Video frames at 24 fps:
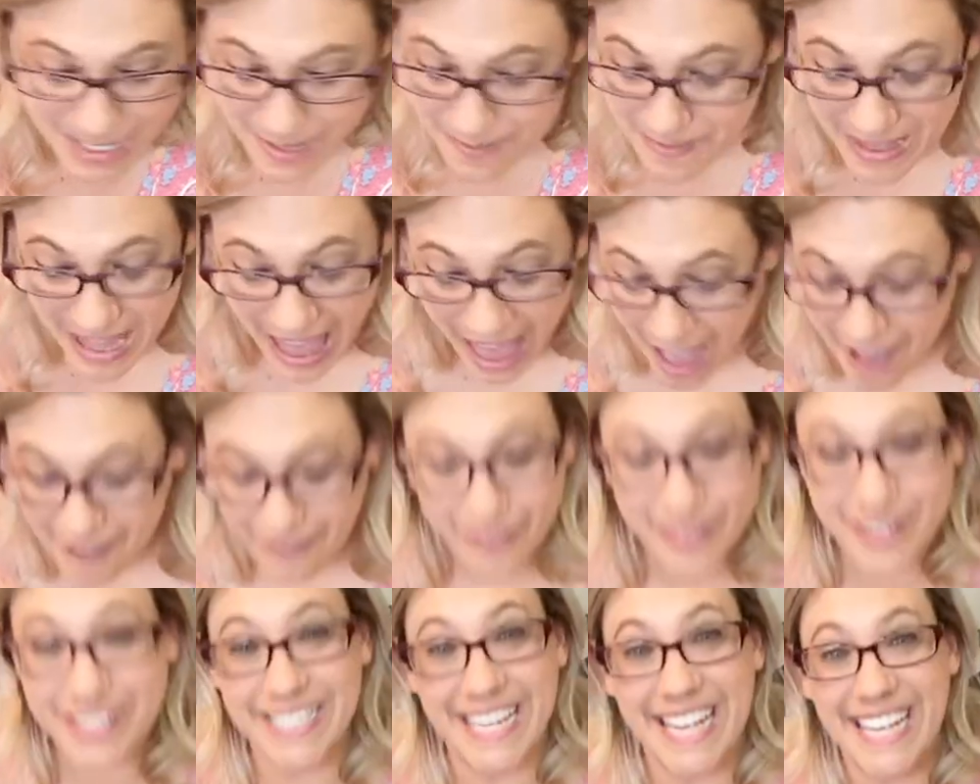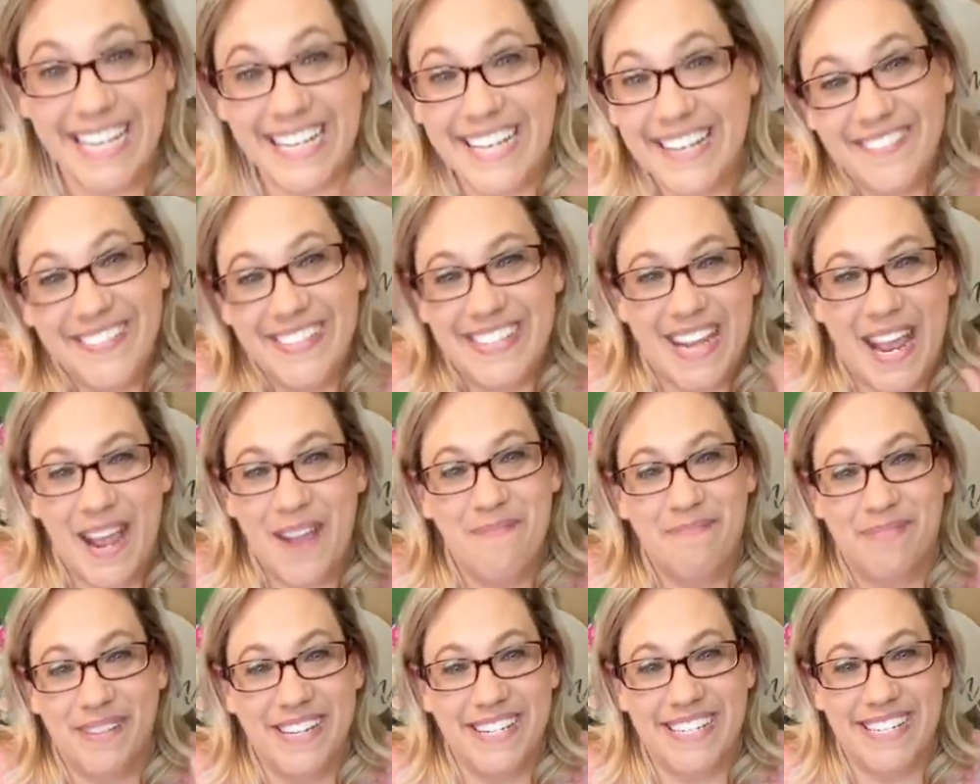some love, which I
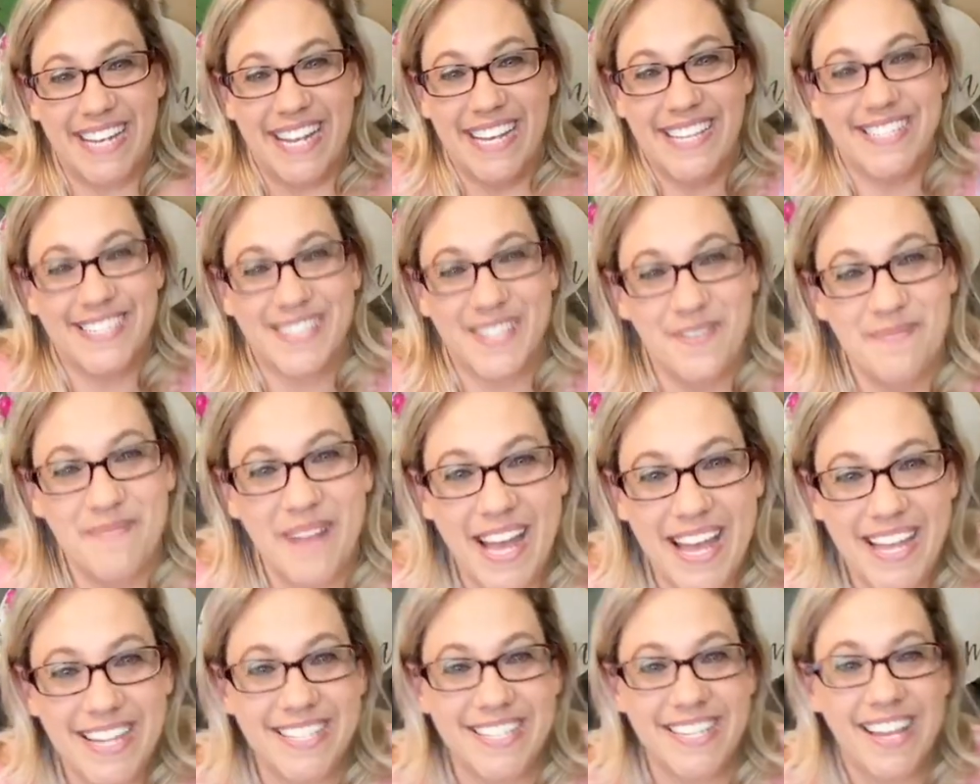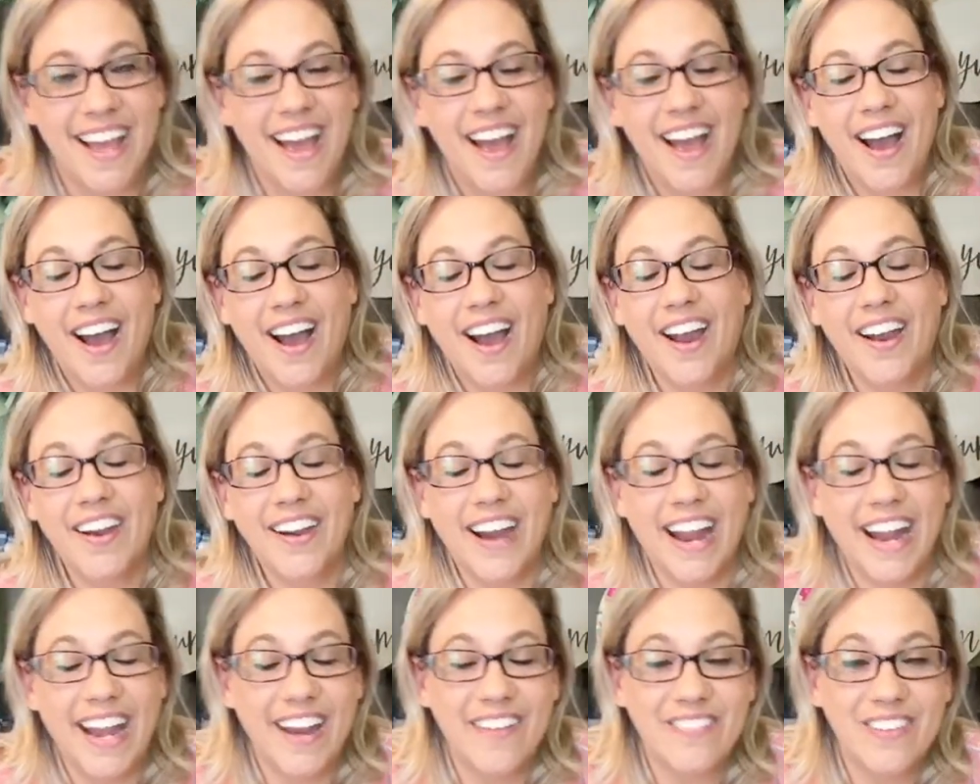appreciate so much. All
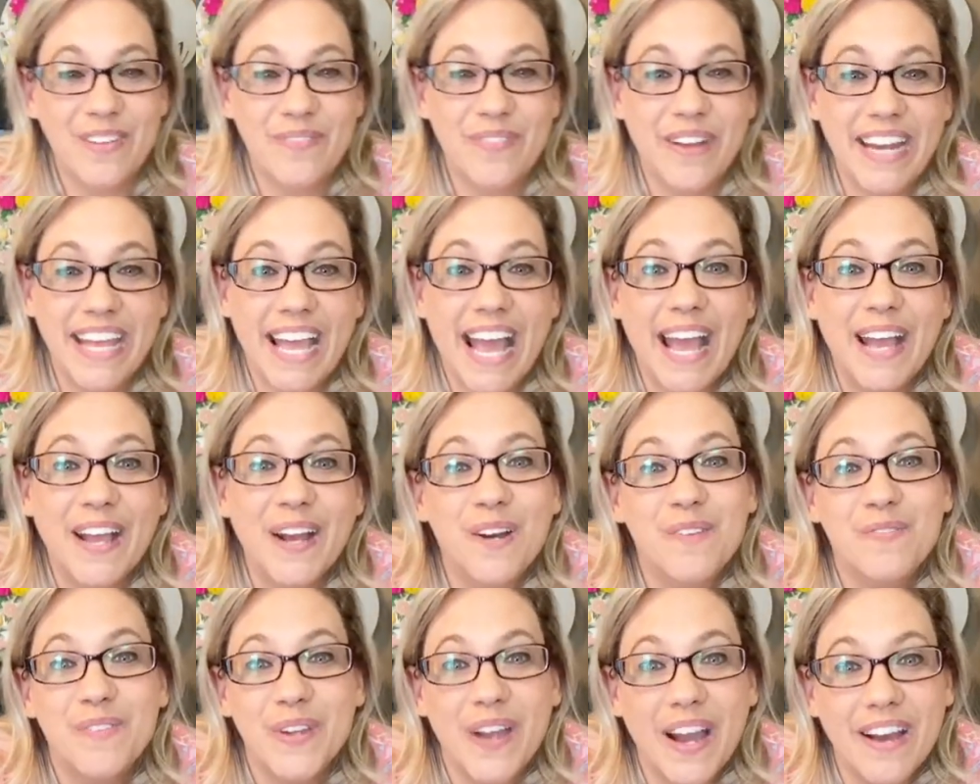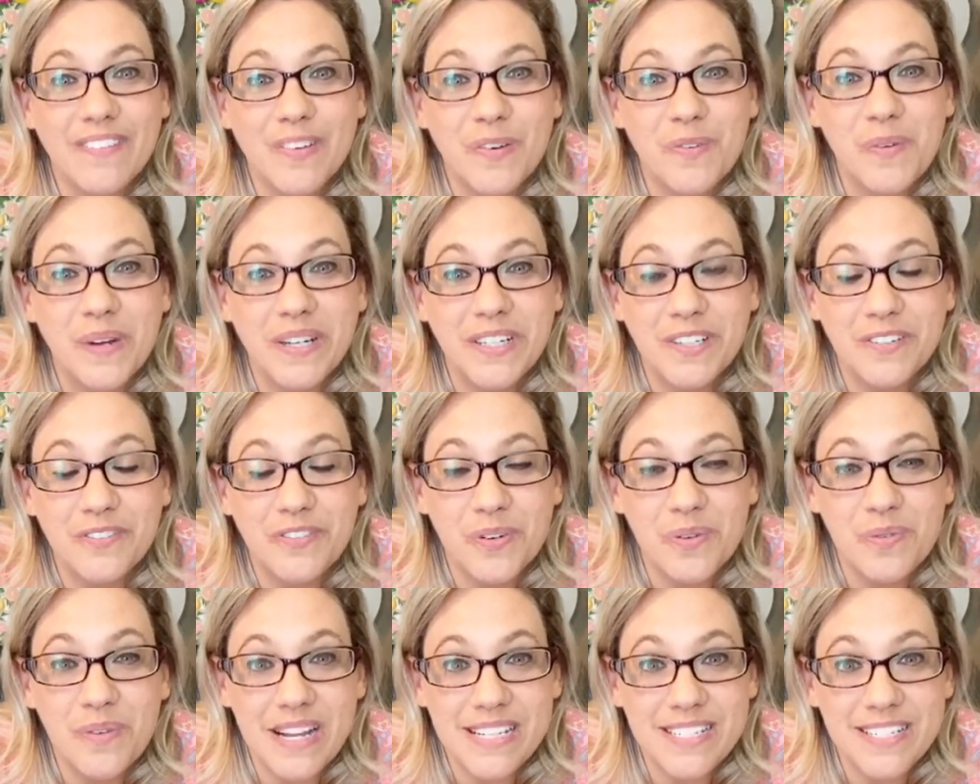right, everybody, I hope you have a
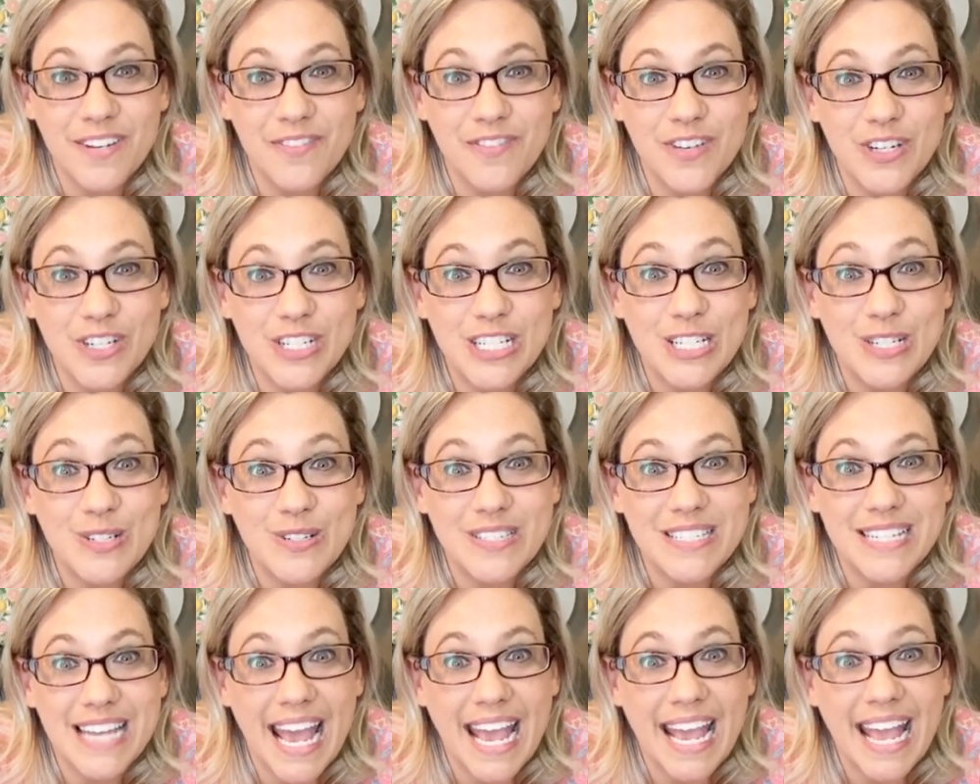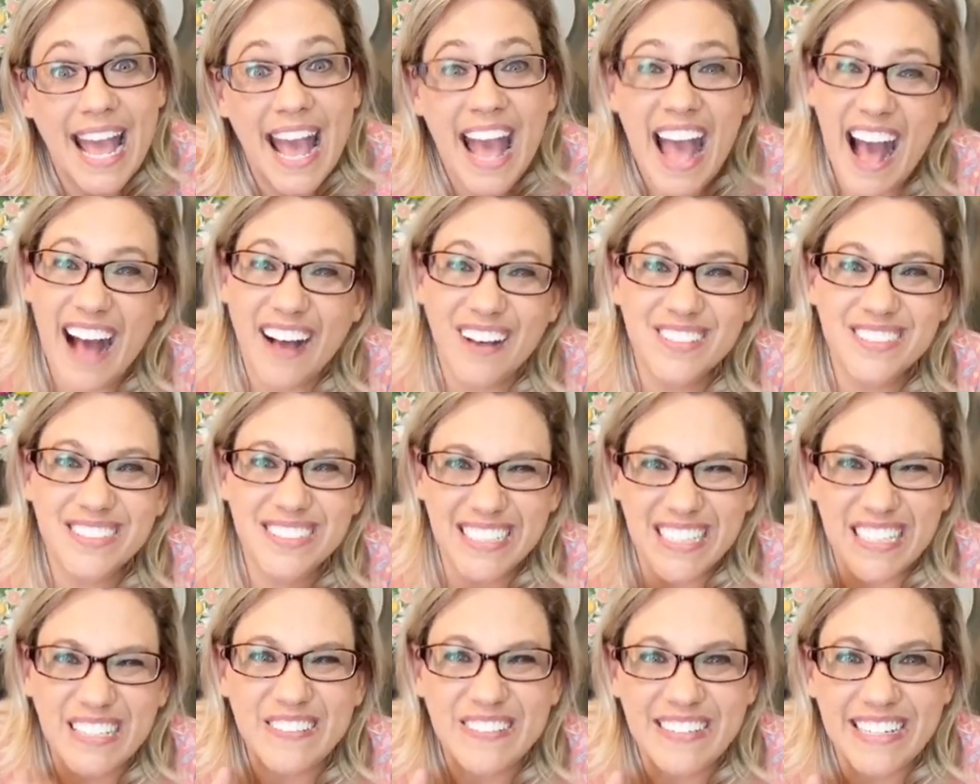wonderful rest of your Tuesday. I'll
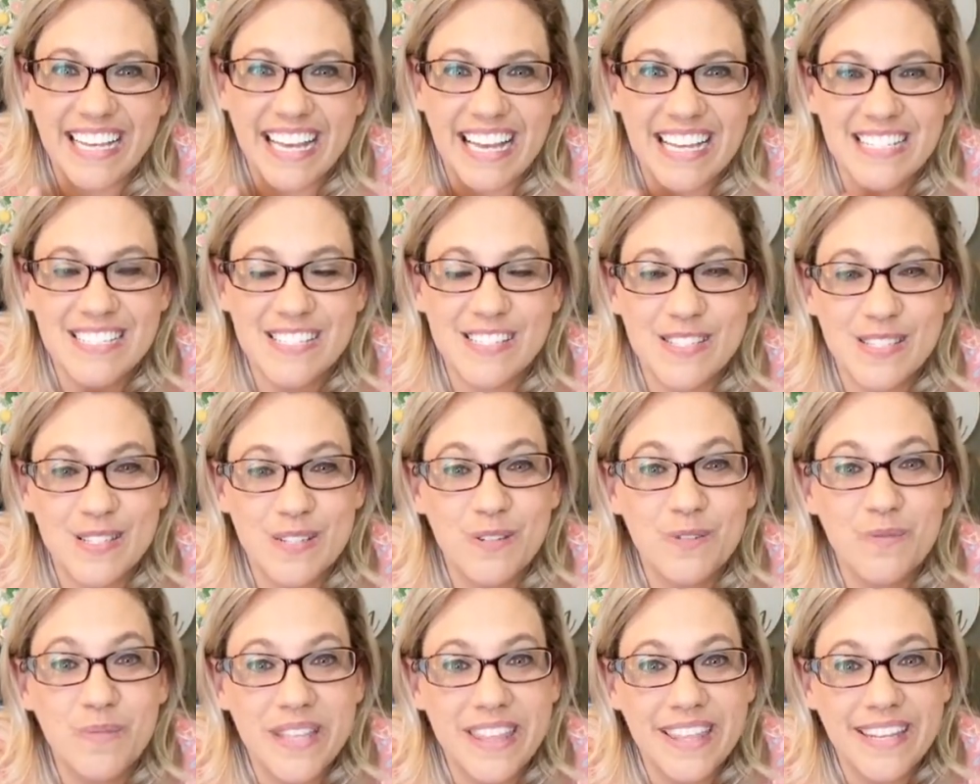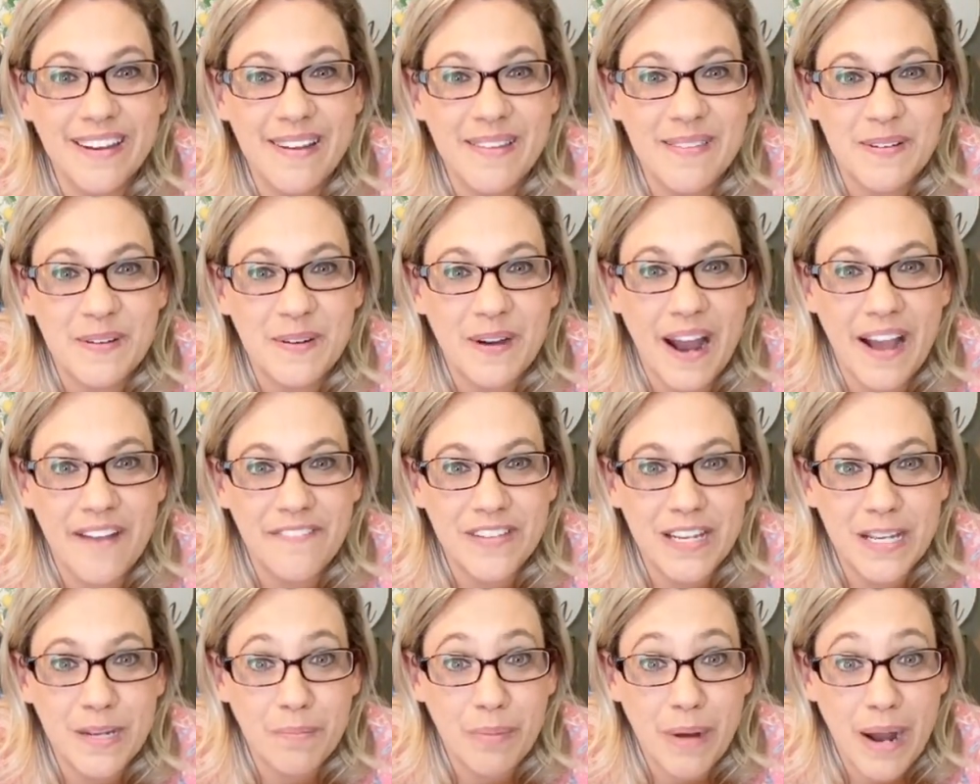see you again soon with another
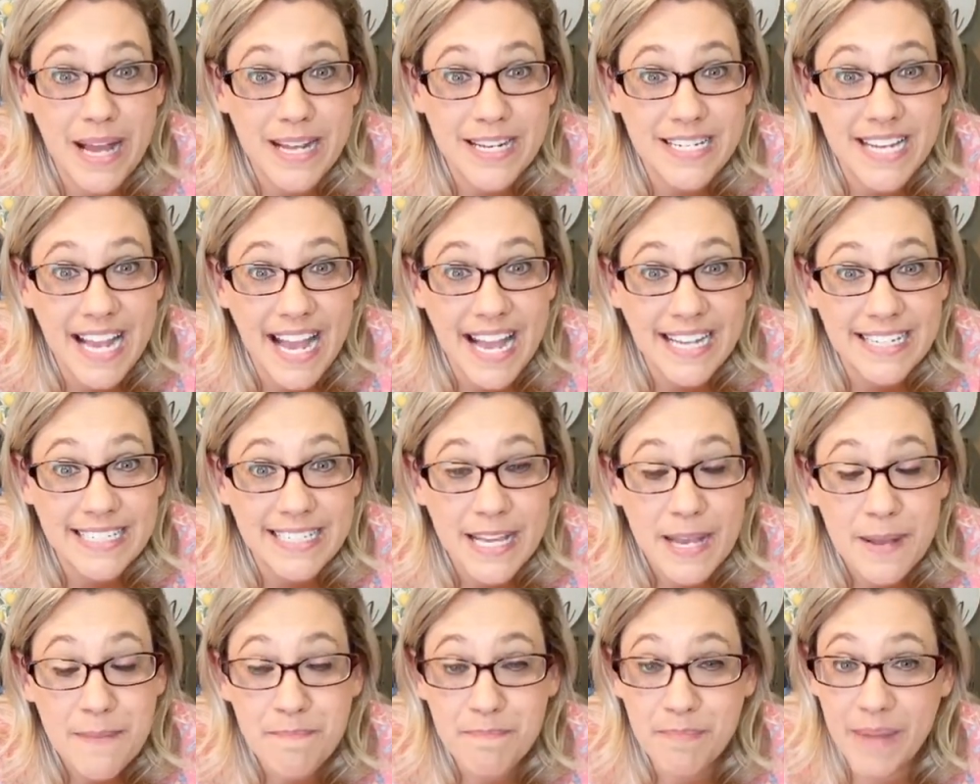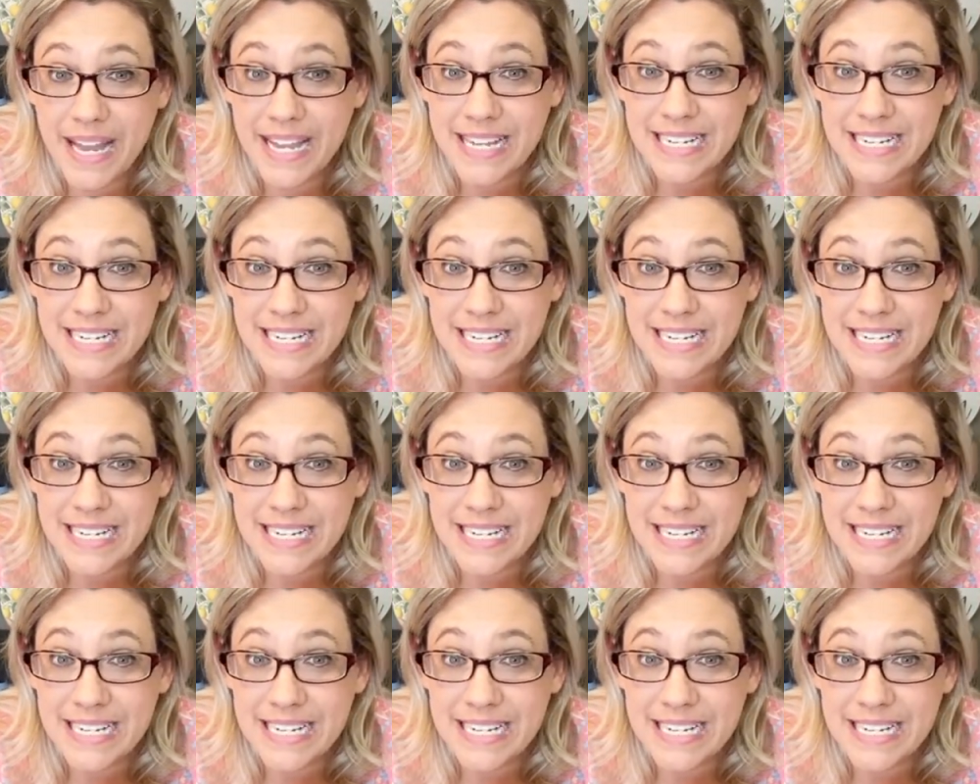crafting project. But